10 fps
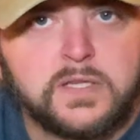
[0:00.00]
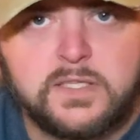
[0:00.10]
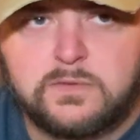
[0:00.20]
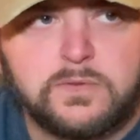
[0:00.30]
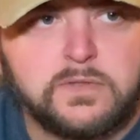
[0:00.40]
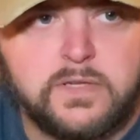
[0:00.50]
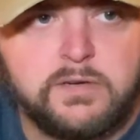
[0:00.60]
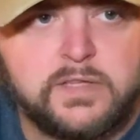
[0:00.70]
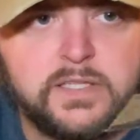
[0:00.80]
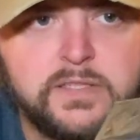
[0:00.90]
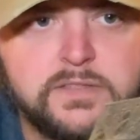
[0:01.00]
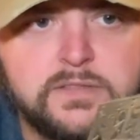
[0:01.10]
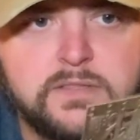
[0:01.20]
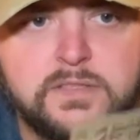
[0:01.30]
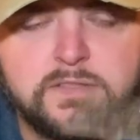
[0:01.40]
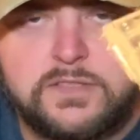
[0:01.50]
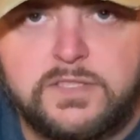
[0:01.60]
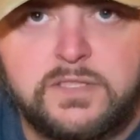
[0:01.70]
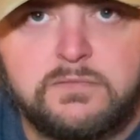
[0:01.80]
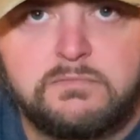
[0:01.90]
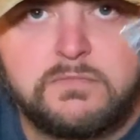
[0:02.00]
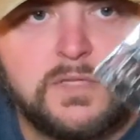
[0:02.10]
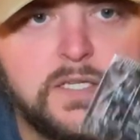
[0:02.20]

that's worth. That right there is cheap.